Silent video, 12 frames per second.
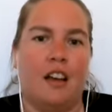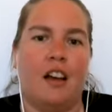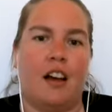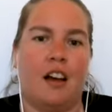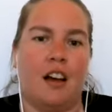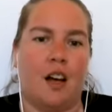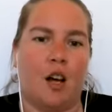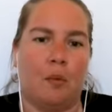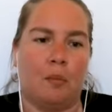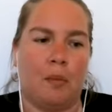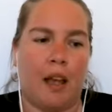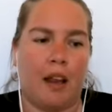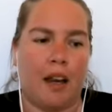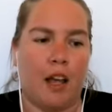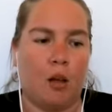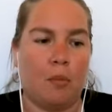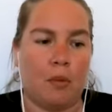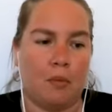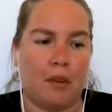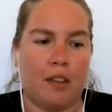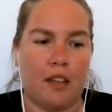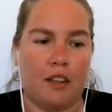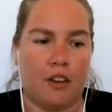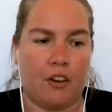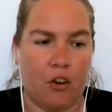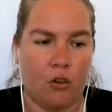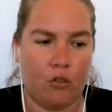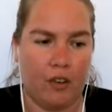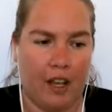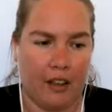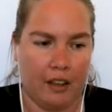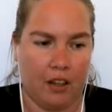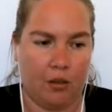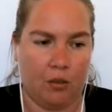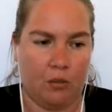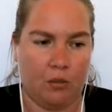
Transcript: and help them see their own value.